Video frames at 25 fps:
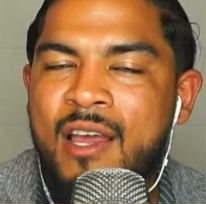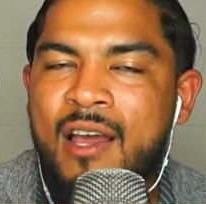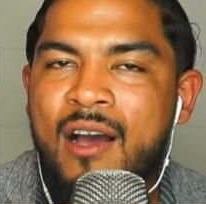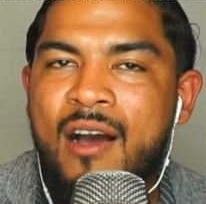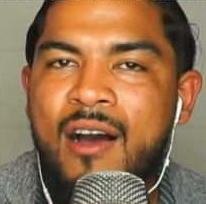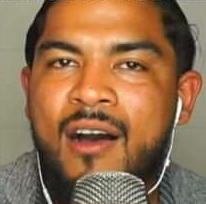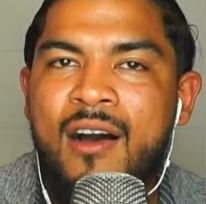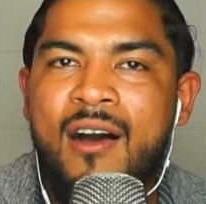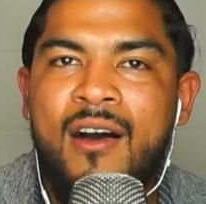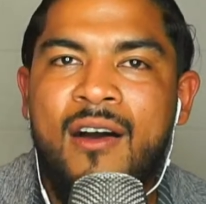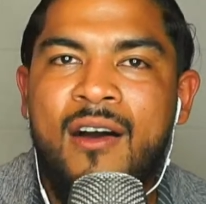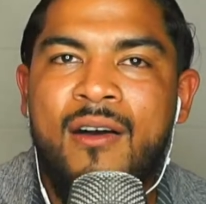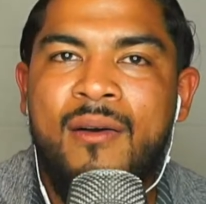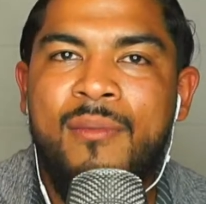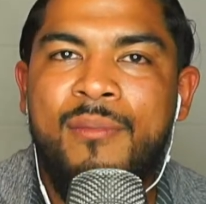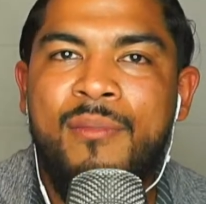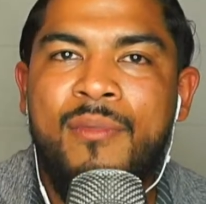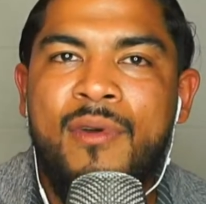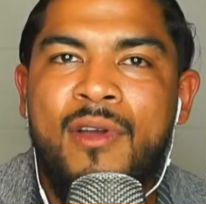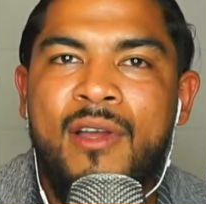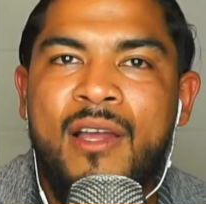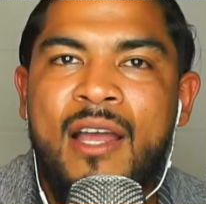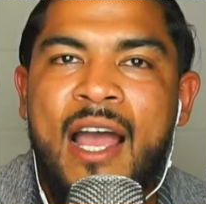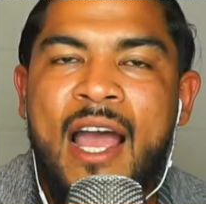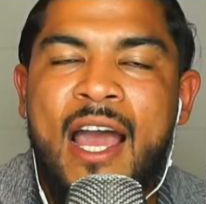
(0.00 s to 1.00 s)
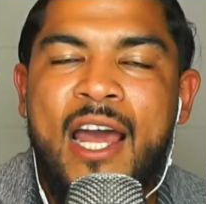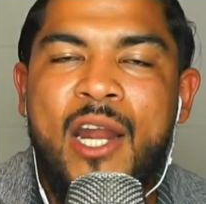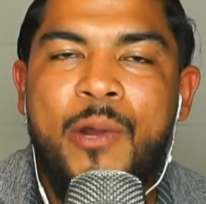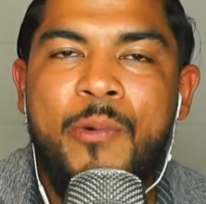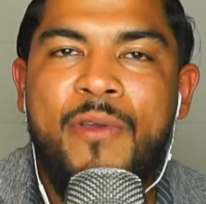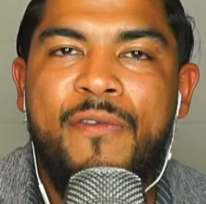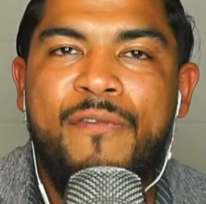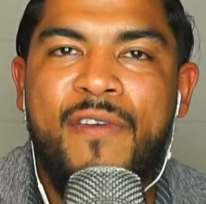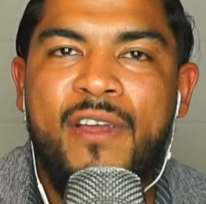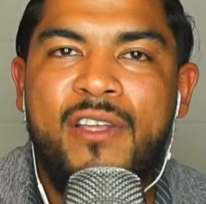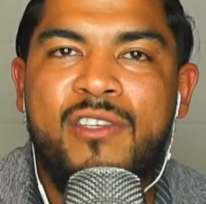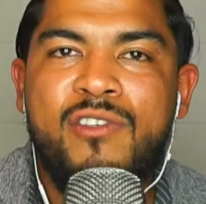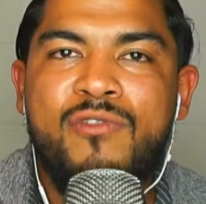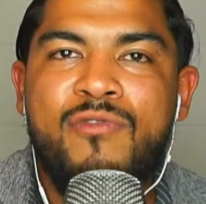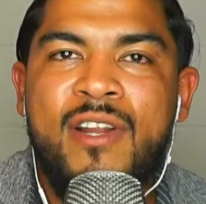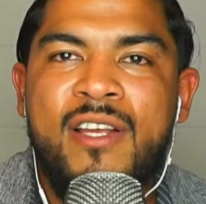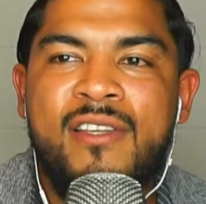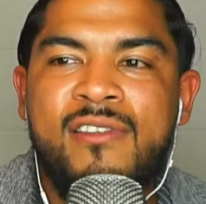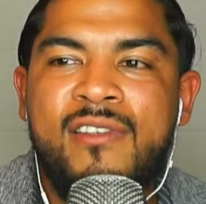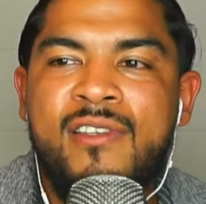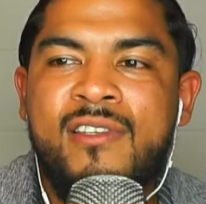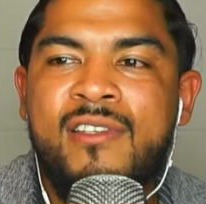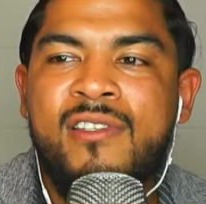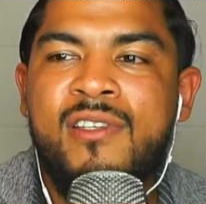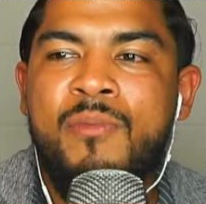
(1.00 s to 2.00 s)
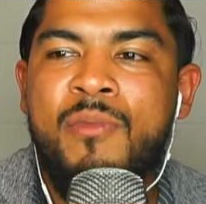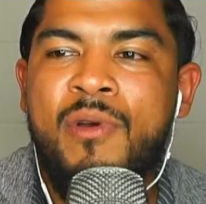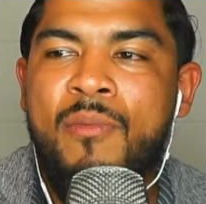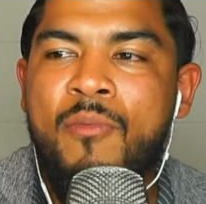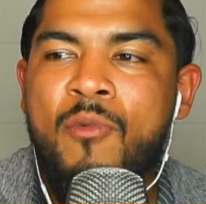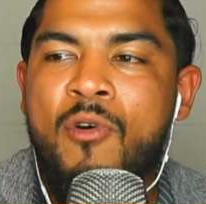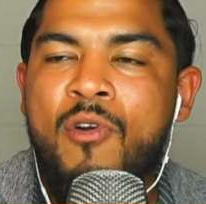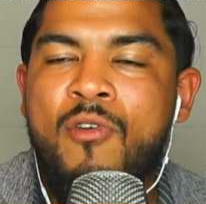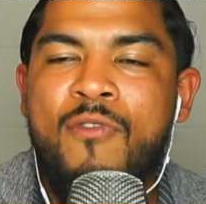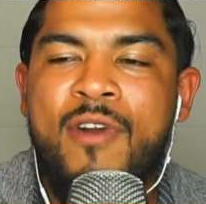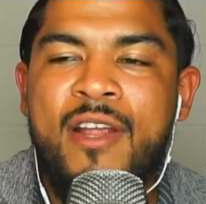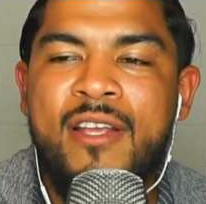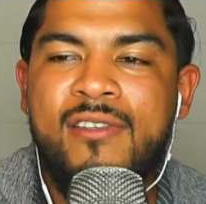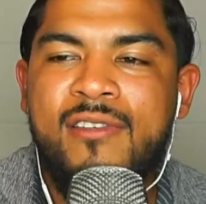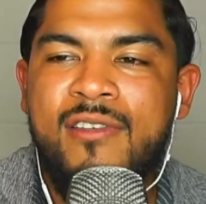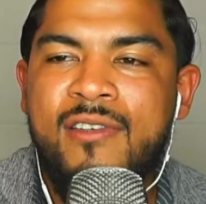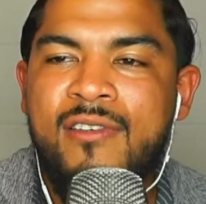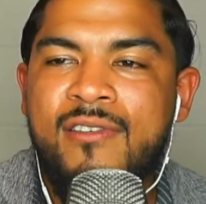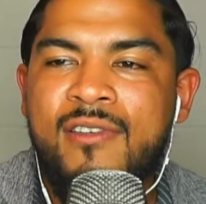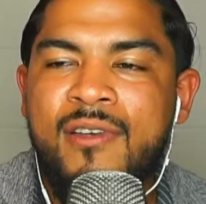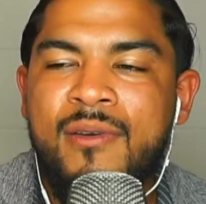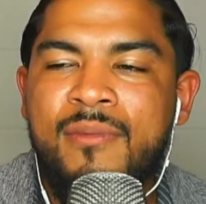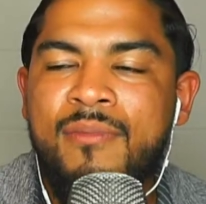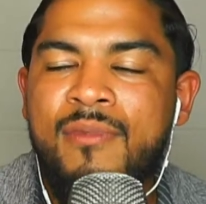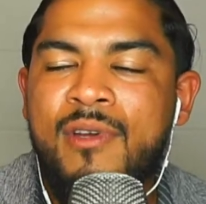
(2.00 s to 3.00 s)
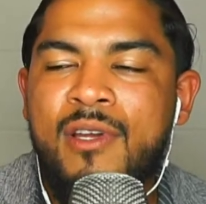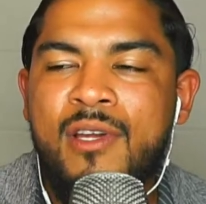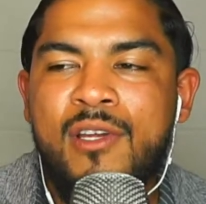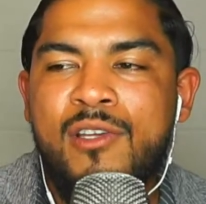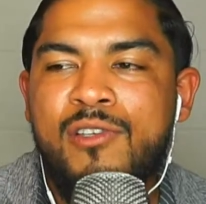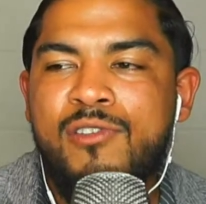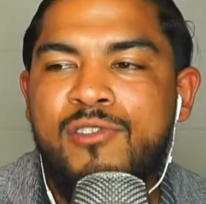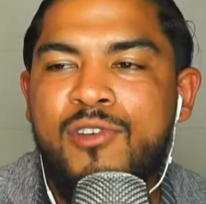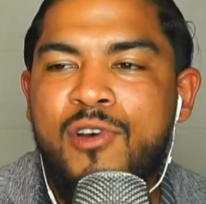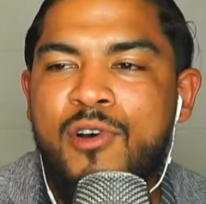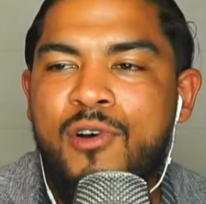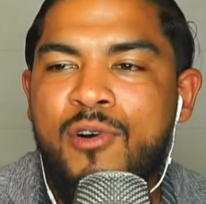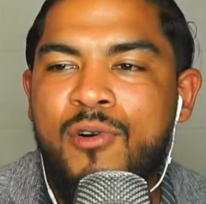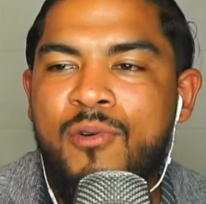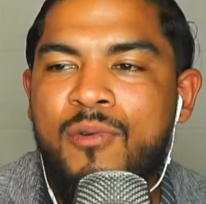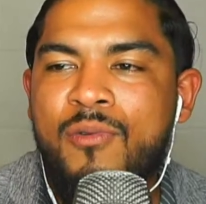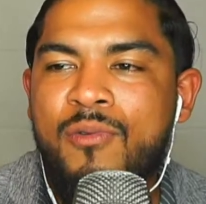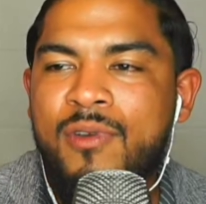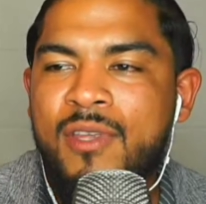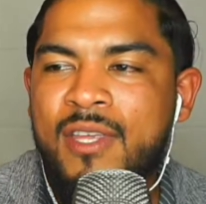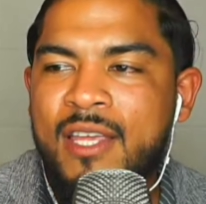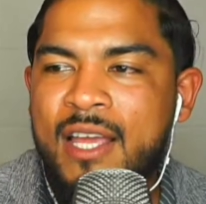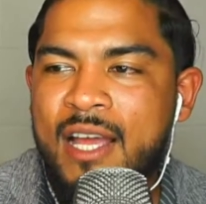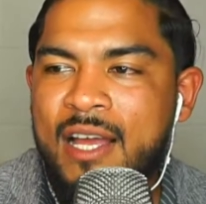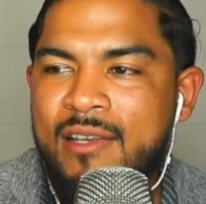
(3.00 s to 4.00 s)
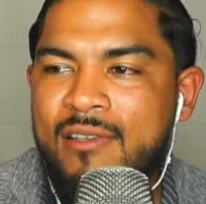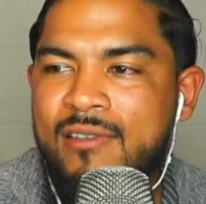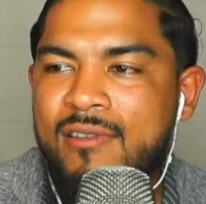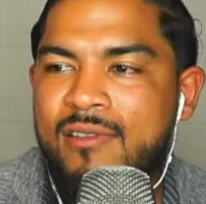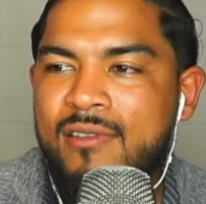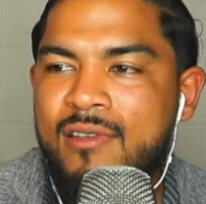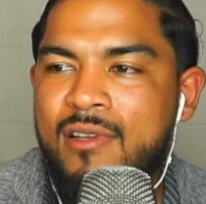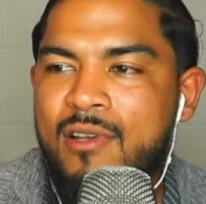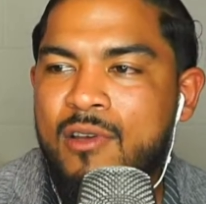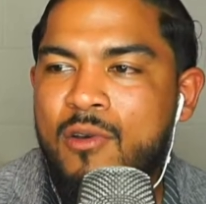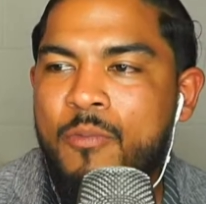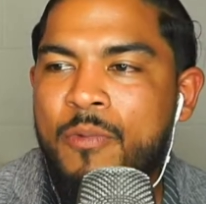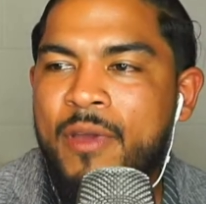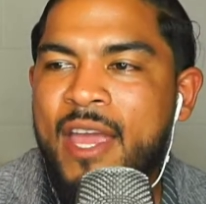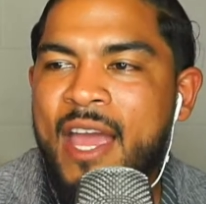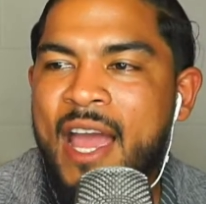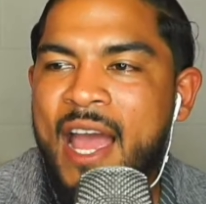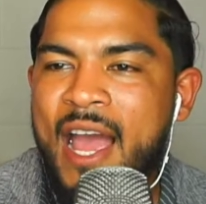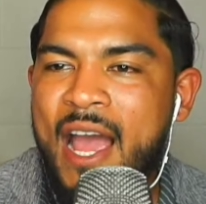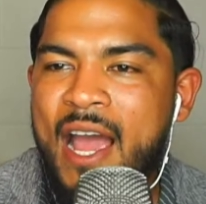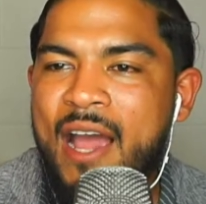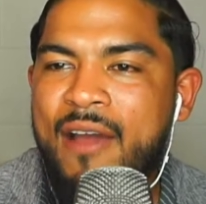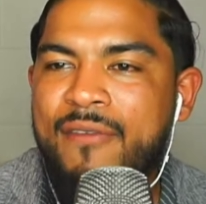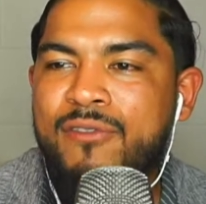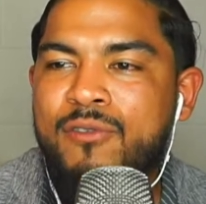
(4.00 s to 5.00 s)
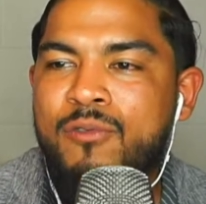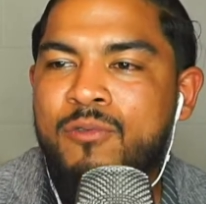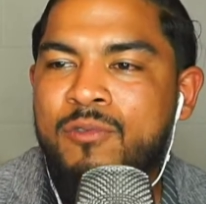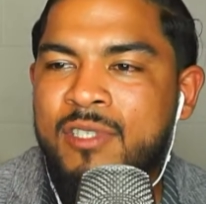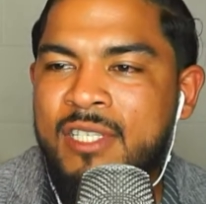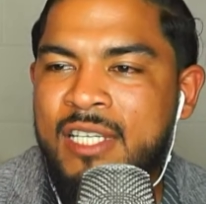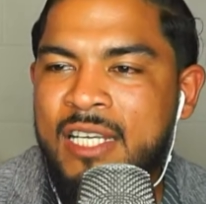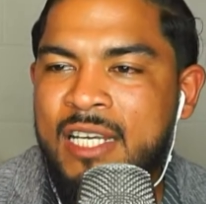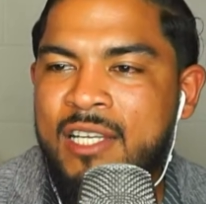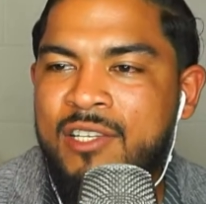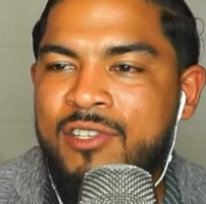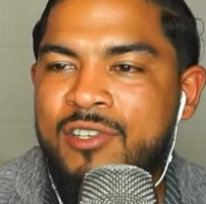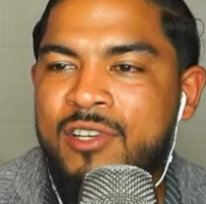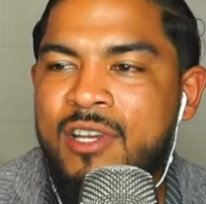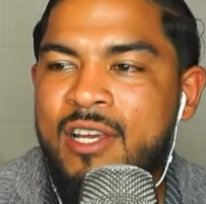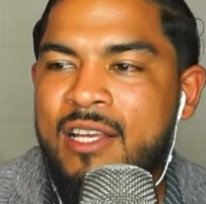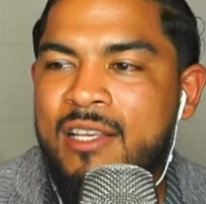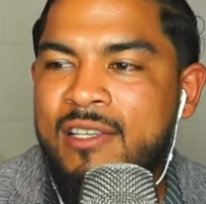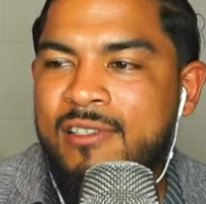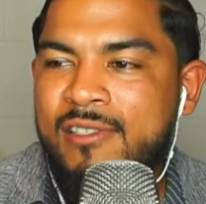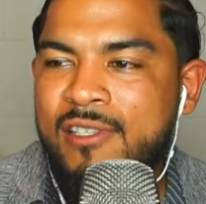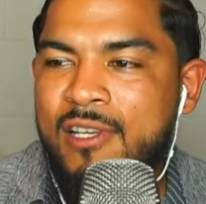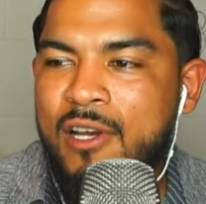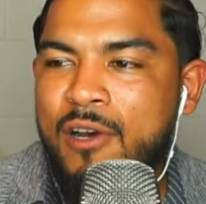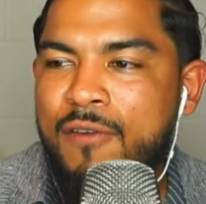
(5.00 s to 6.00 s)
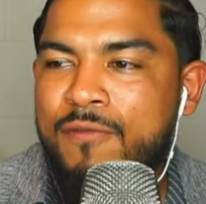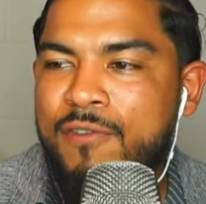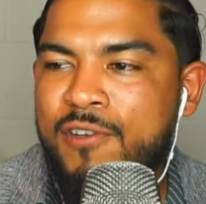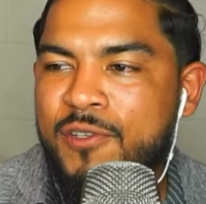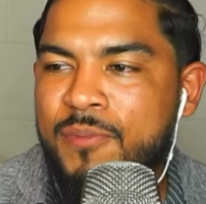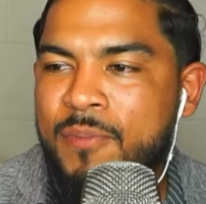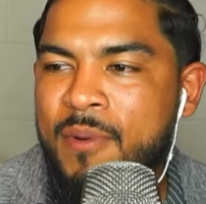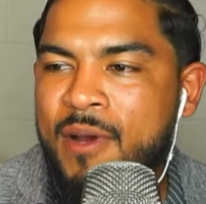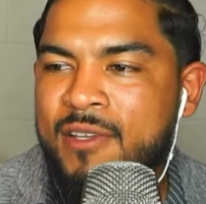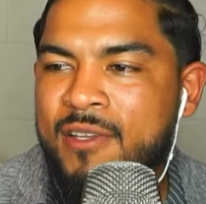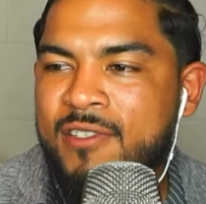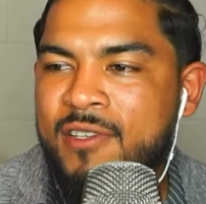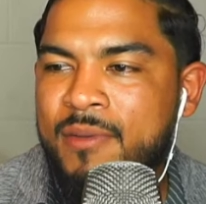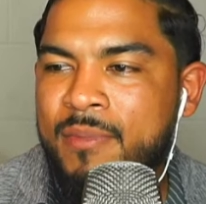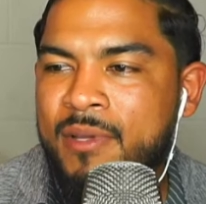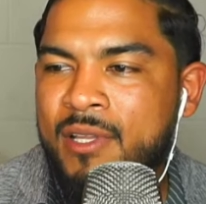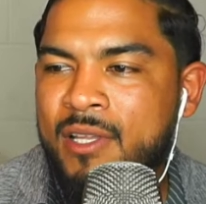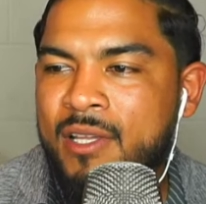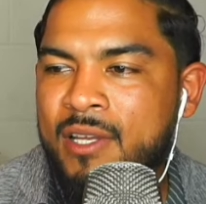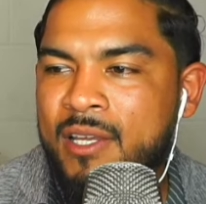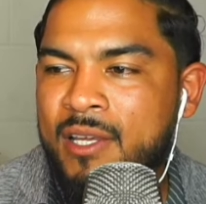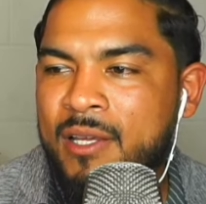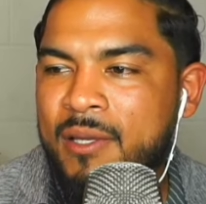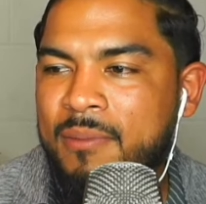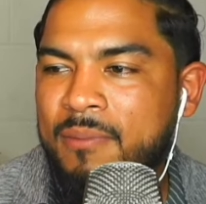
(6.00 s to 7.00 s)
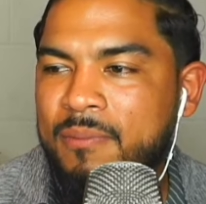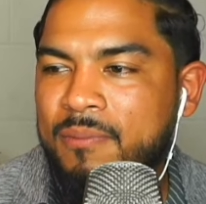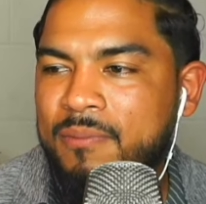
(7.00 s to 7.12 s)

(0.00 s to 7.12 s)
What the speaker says: How do we fix racism with more racism? So, yes, we have to teach self-responsibility.